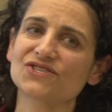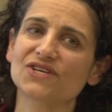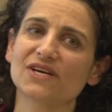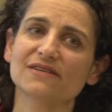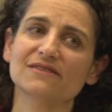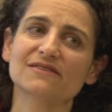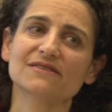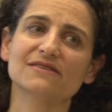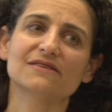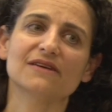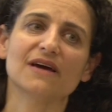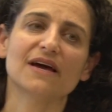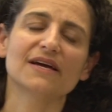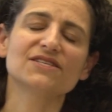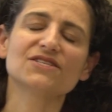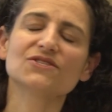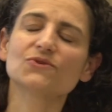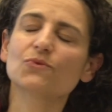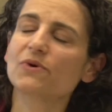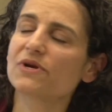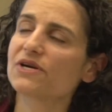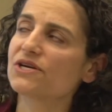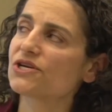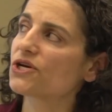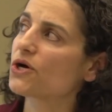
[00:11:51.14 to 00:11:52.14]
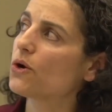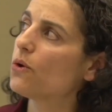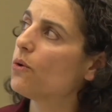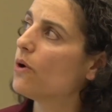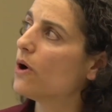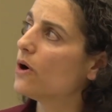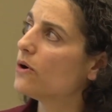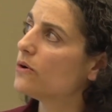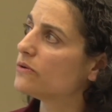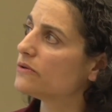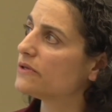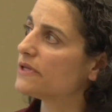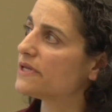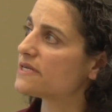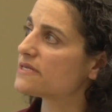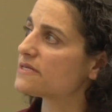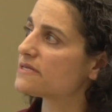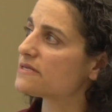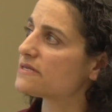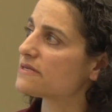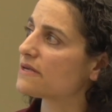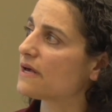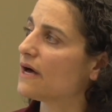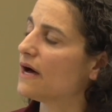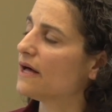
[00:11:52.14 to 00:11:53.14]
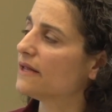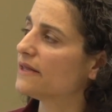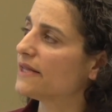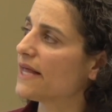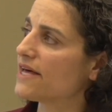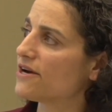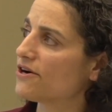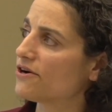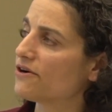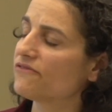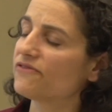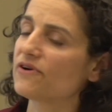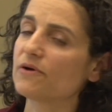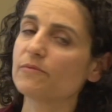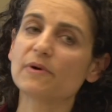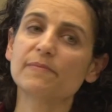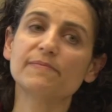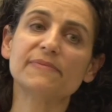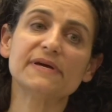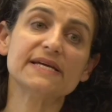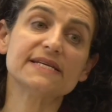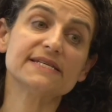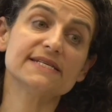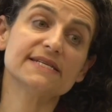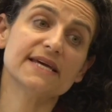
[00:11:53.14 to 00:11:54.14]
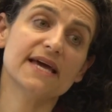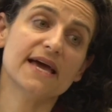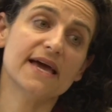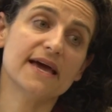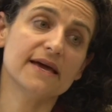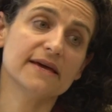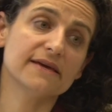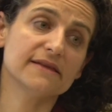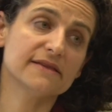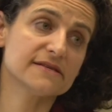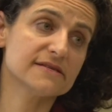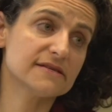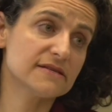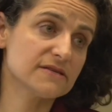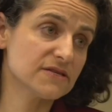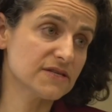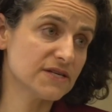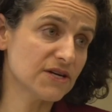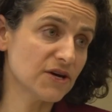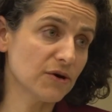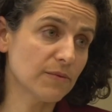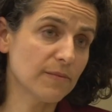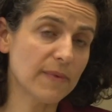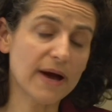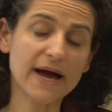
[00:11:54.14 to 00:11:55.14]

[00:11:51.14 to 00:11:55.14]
just, I just wanted to quote this letter from a PTA. This is near